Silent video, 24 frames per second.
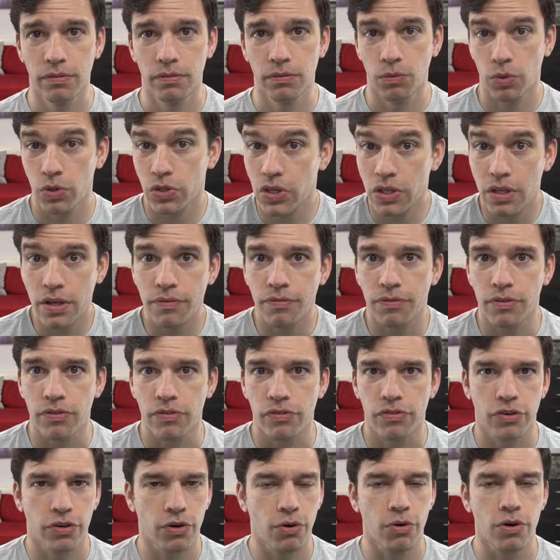What's the
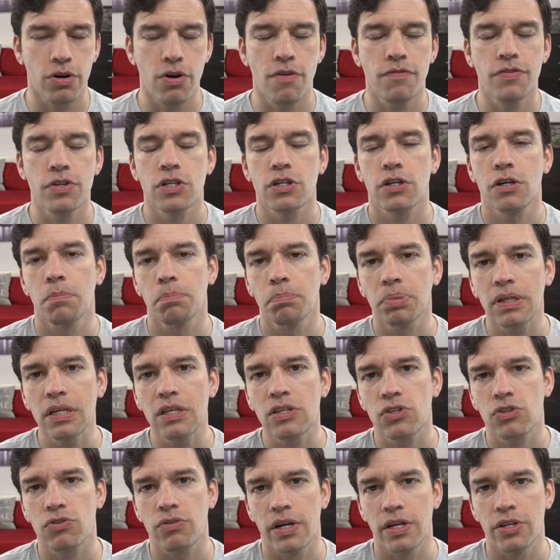difference? You're going over to a complete
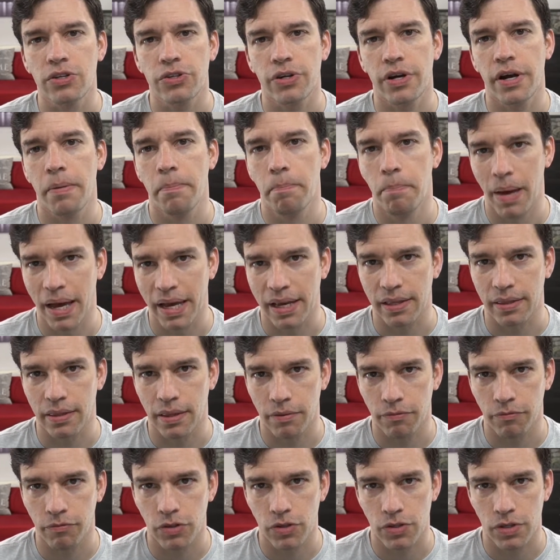stranger and begging
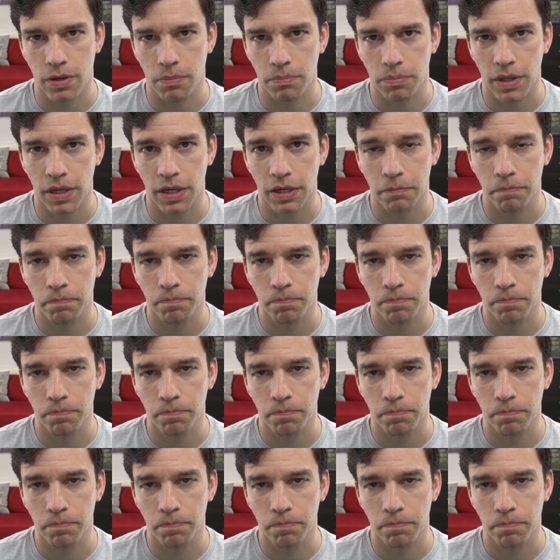them for something.